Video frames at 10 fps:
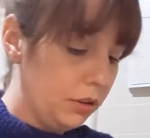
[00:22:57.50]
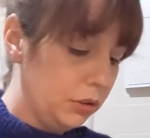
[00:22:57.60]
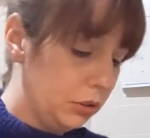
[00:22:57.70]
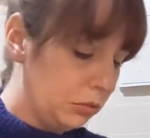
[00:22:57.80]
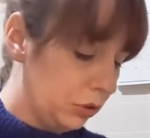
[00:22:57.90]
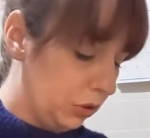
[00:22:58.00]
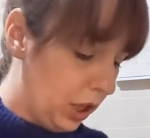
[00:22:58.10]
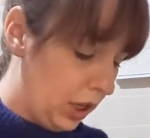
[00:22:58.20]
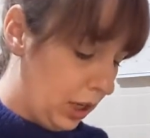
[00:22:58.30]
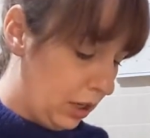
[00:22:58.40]
So I'm going to
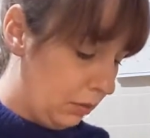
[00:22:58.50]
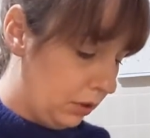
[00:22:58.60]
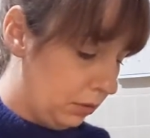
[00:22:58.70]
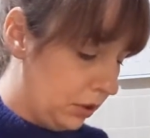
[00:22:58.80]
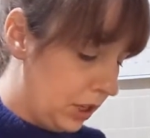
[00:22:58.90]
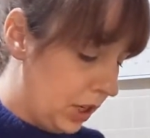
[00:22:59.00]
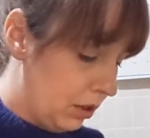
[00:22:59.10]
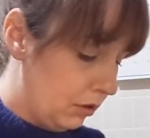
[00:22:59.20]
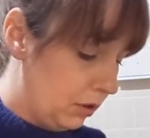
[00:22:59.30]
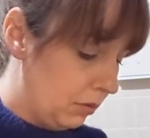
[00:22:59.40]
grab some
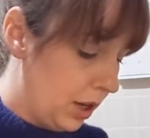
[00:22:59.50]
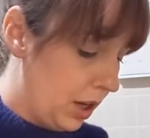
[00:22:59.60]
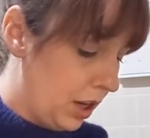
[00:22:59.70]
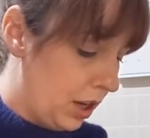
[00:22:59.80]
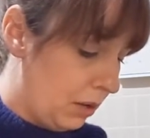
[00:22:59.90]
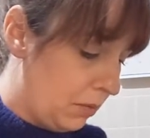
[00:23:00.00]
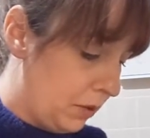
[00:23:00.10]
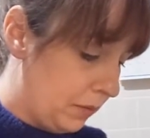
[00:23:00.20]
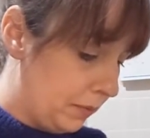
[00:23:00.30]
potato, some ham,